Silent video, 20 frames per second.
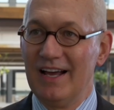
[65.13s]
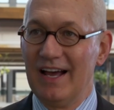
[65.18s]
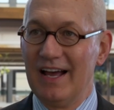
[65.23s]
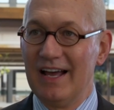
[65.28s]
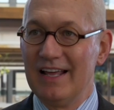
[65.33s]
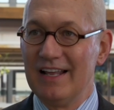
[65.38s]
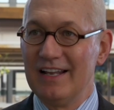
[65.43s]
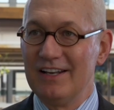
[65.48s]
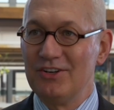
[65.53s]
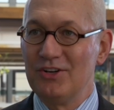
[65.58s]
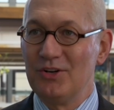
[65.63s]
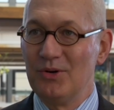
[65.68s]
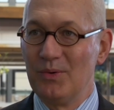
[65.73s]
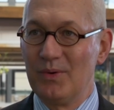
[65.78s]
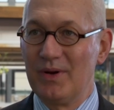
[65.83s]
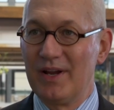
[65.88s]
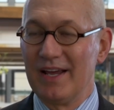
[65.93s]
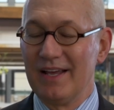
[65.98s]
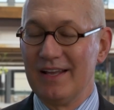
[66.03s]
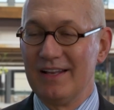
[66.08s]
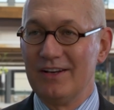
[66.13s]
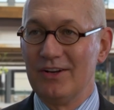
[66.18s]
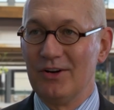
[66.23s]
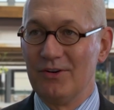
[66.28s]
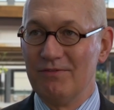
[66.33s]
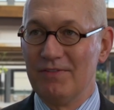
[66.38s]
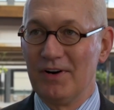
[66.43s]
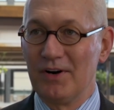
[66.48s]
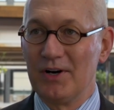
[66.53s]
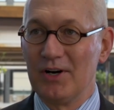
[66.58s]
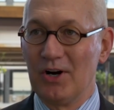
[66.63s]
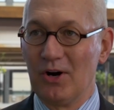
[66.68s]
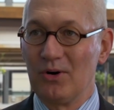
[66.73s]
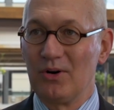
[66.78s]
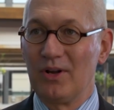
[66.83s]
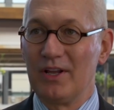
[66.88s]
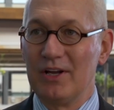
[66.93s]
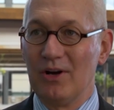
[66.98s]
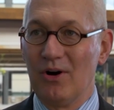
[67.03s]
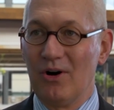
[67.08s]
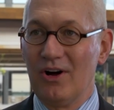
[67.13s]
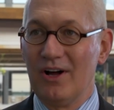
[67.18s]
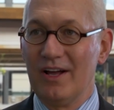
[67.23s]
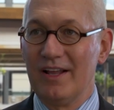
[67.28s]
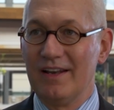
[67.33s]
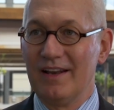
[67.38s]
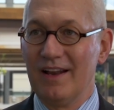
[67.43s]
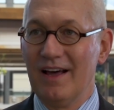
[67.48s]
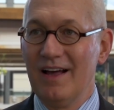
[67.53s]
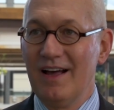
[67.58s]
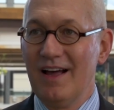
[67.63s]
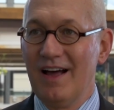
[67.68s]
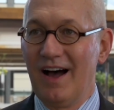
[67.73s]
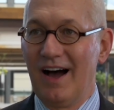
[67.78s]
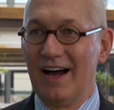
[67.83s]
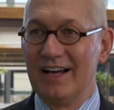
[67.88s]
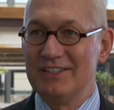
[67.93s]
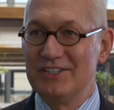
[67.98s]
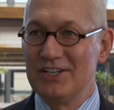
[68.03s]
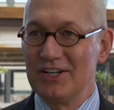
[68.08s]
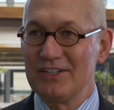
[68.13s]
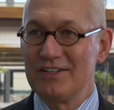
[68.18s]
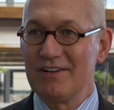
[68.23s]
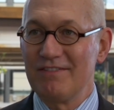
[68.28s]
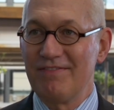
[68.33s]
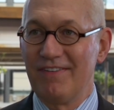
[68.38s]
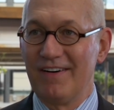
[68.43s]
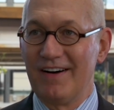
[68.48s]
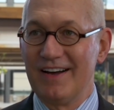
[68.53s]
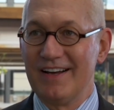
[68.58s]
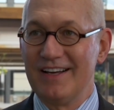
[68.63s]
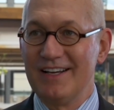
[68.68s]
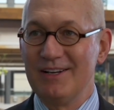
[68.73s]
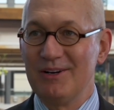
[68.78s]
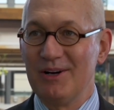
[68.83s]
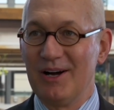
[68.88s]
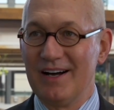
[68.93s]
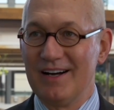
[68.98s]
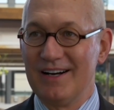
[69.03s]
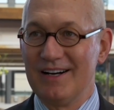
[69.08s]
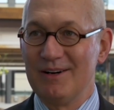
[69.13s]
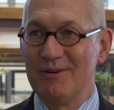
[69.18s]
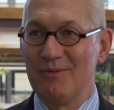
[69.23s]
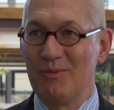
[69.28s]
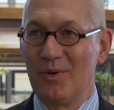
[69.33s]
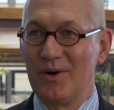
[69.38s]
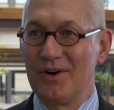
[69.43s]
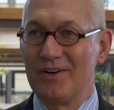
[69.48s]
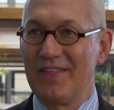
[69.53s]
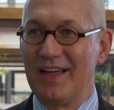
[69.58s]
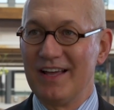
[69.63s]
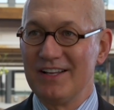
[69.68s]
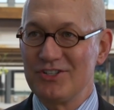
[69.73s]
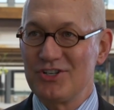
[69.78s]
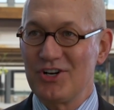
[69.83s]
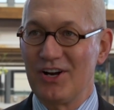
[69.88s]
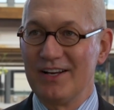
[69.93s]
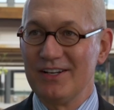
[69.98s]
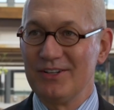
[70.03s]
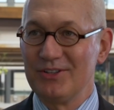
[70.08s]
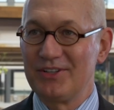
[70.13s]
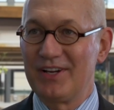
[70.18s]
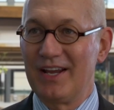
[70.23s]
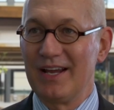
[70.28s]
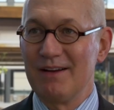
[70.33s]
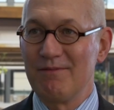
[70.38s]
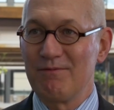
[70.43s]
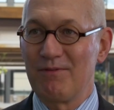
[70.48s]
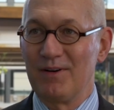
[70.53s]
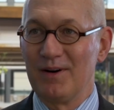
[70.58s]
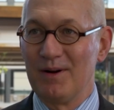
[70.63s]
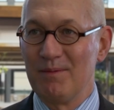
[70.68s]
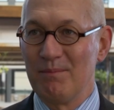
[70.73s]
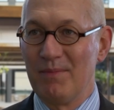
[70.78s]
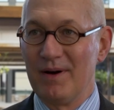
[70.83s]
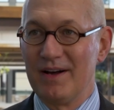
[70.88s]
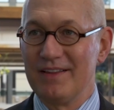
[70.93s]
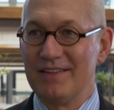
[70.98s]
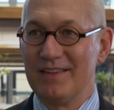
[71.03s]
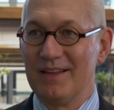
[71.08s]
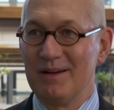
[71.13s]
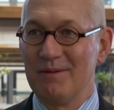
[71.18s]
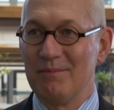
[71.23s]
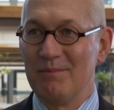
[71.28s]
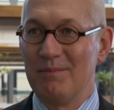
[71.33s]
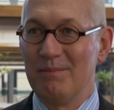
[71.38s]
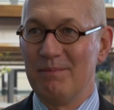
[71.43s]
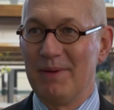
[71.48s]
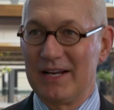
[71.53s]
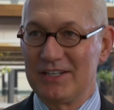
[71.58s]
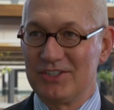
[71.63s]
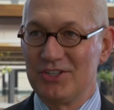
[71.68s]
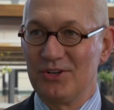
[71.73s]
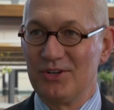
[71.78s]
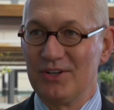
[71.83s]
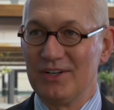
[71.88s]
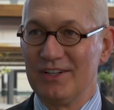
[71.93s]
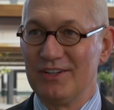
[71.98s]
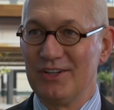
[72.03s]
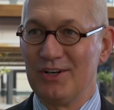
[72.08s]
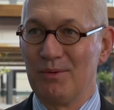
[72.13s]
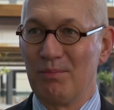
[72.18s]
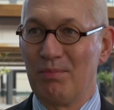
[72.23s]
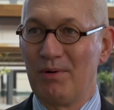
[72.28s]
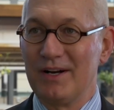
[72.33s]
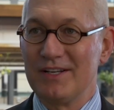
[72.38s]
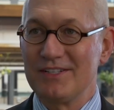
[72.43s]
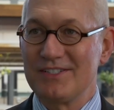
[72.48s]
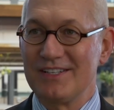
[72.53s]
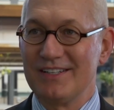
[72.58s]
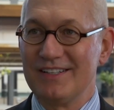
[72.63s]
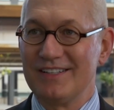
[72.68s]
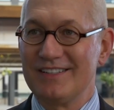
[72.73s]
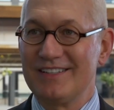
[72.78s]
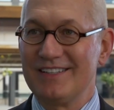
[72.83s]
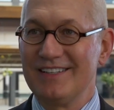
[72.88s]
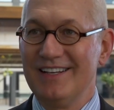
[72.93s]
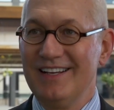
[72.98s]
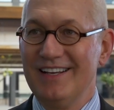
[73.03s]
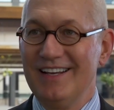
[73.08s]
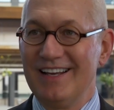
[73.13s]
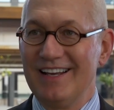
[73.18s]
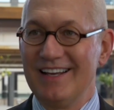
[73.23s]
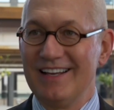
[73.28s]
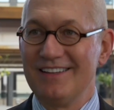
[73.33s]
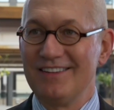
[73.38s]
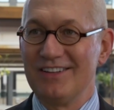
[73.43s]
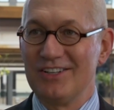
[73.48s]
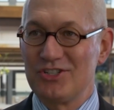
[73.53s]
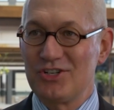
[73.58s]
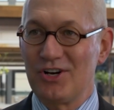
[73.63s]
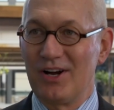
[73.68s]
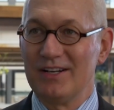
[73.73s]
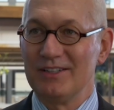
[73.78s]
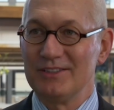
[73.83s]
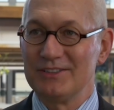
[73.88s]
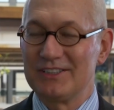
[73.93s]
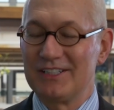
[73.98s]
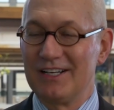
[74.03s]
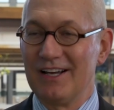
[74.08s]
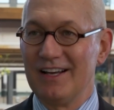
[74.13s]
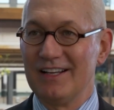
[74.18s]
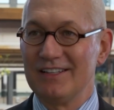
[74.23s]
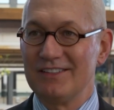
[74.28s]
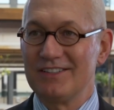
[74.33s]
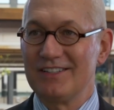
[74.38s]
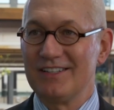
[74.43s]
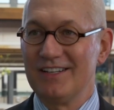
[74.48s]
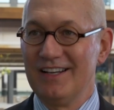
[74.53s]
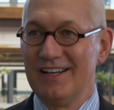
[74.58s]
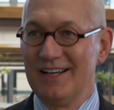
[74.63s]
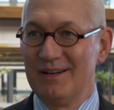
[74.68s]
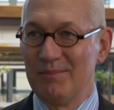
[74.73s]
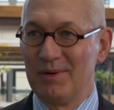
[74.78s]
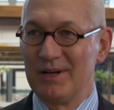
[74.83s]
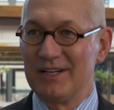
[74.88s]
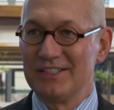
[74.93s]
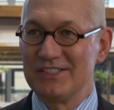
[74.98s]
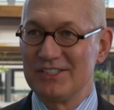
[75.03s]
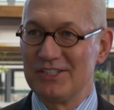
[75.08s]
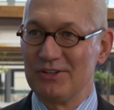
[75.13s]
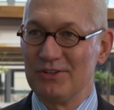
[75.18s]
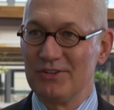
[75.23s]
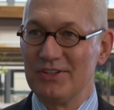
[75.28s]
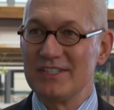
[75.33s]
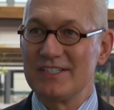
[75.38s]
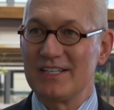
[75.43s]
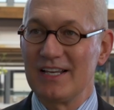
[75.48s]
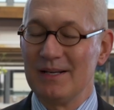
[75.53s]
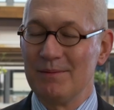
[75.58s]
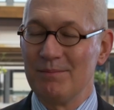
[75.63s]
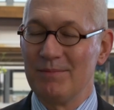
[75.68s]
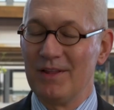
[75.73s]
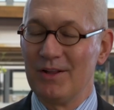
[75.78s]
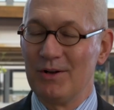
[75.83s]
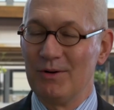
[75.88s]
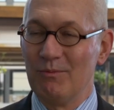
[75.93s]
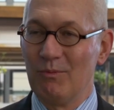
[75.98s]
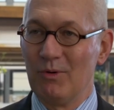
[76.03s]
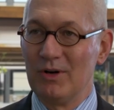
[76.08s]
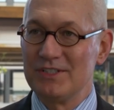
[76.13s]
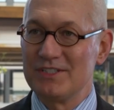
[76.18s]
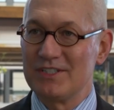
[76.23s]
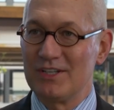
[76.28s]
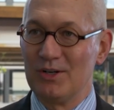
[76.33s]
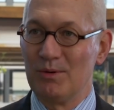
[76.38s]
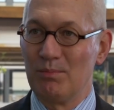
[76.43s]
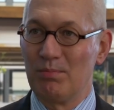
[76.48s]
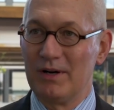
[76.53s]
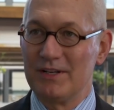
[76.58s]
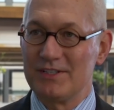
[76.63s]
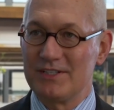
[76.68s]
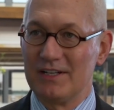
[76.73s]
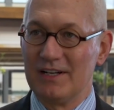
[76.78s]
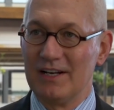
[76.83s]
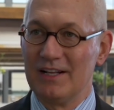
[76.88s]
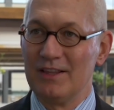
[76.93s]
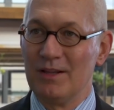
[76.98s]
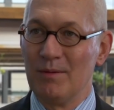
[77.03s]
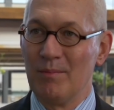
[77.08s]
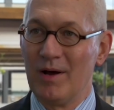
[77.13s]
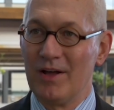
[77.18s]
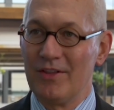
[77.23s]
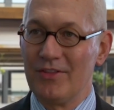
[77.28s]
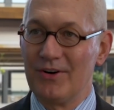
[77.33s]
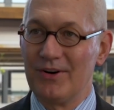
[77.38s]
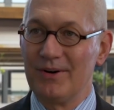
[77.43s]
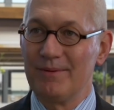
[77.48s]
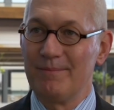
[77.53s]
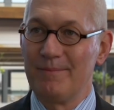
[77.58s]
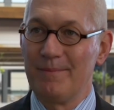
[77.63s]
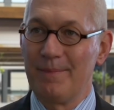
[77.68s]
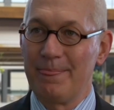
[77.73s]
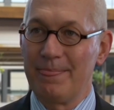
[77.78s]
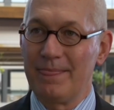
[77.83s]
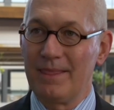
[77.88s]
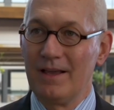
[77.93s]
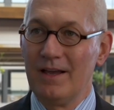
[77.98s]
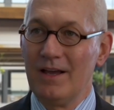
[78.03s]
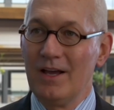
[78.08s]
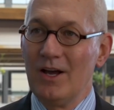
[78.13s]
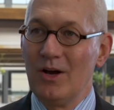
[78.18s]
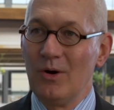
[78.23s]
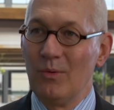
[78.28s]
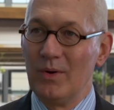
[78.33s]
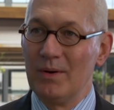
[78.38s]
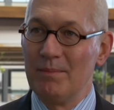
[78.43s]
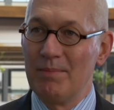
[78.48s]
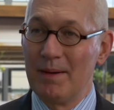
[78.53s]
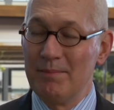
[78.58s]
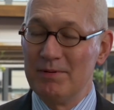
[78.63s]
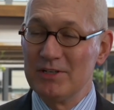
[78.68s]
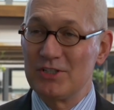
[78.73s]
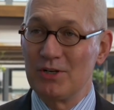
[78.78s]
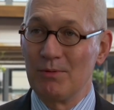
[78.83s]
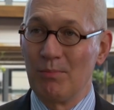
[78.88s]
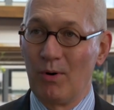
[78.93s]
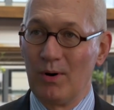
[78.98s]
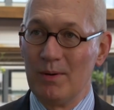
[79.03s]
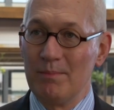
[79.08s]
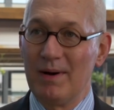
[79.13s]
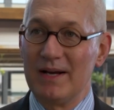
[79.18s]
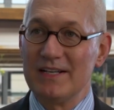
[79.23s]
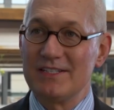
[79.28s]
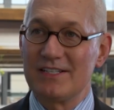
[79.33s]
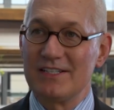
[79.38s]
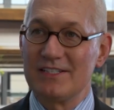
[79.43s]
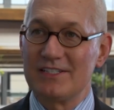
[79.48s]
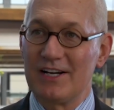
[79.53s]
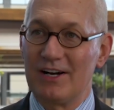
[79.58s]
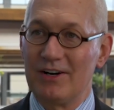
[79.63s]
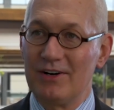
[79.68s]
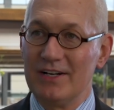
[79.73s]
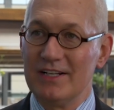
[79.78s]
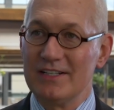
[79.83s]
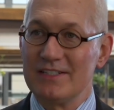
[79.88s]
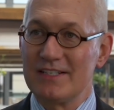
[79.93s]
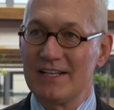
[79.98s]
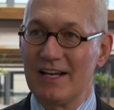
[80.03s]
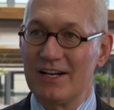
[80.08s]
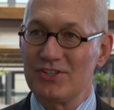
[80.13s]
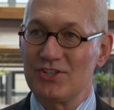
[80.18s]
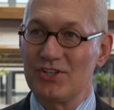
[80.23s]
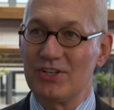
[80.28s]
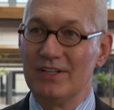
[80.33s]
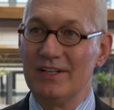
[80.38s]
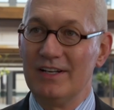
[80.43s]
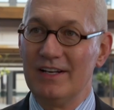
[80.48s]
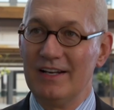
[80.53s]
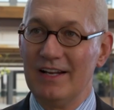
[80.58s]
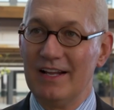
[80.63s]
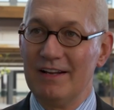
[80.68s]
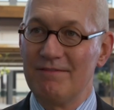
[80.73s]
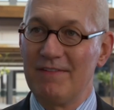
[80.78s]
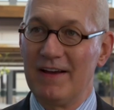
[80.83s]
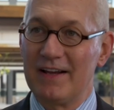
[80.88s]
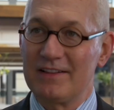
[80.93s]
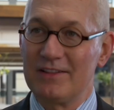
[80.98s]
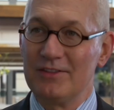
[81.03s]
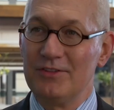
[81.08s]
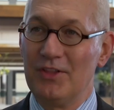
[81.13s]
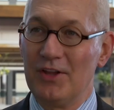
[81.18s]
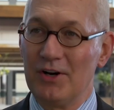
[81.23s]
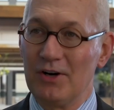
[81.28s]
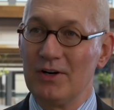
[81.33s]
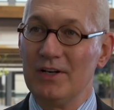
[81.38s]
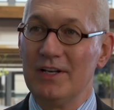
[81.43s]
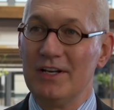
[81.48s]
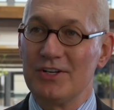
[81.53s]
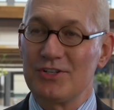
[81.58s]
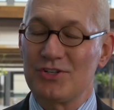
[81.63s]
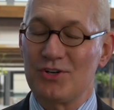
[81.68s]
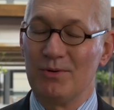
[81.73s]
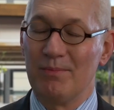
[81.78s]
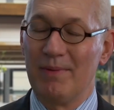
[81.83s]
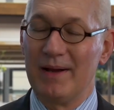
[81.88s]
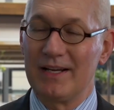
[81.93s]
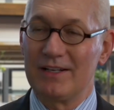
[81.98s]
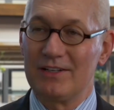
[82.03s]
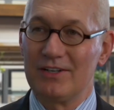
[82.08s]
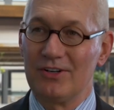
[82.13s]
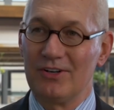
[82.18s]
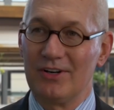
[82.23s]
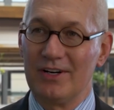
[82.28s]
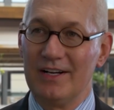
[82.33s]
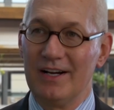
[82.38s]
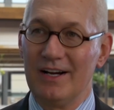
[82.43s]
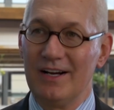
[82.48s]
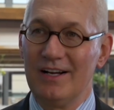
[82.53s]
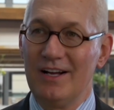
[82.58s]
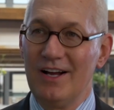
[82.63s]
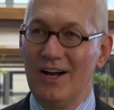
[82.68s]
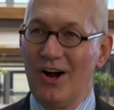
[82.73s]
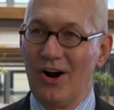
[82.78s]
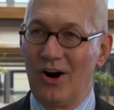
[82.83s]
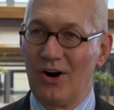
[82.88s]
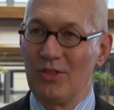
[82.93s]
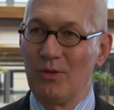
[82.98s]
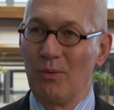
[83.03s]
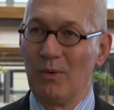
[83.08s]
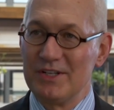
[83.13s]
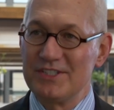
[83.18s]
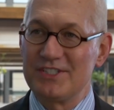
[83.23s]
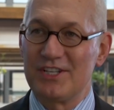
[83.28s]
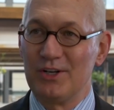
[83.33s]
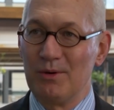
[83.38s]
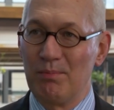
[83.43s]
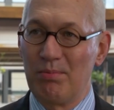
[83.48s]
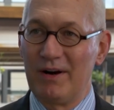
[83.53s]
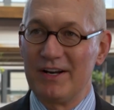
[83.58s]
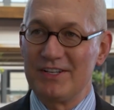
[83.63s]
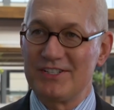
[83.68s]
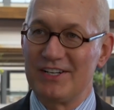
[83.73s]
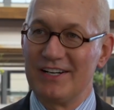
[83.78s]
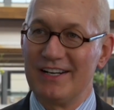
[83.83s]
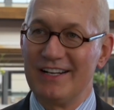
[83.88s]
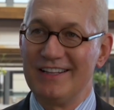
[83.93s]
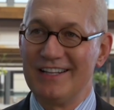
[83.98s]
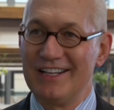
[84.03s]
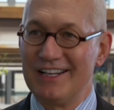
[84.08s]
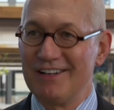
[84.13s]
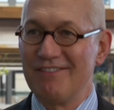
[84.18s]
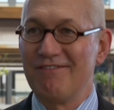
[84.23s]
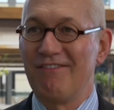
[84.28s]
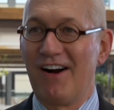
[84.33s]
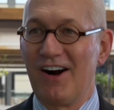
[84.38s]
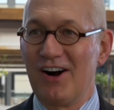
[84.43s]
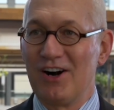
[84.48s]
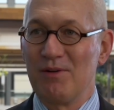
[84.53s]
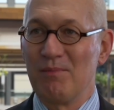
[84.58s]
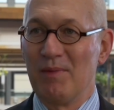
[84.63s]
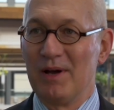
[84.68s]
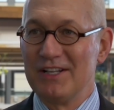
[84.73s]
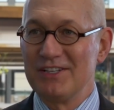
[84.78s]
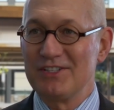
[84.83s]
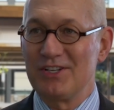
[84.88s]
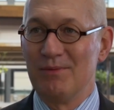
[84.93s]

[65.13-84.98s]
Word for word: And you can very early on identify uh, where that child came from by the bacteria that are present in the child's gut because they're the same that ones that are present in the mother when babies are born by cesarean section, in fact, their initial bacteria are the ones that are present in the environment.